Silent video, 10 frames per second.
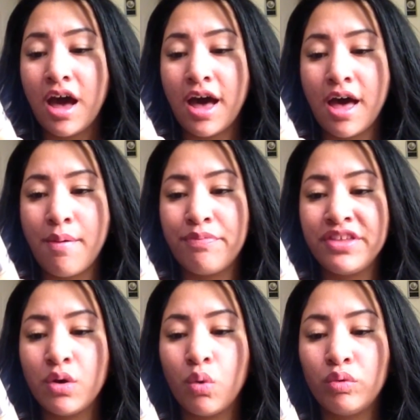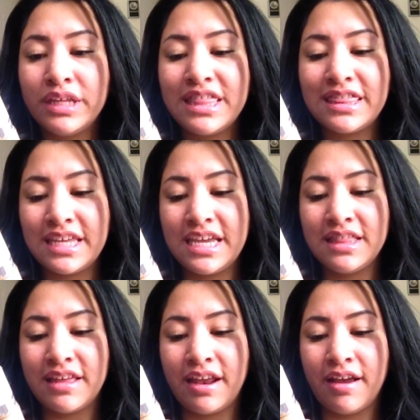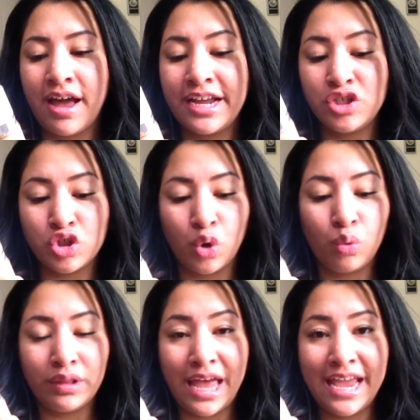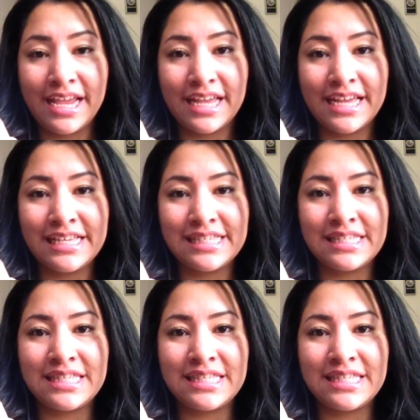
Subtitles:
The only thing that I don't like is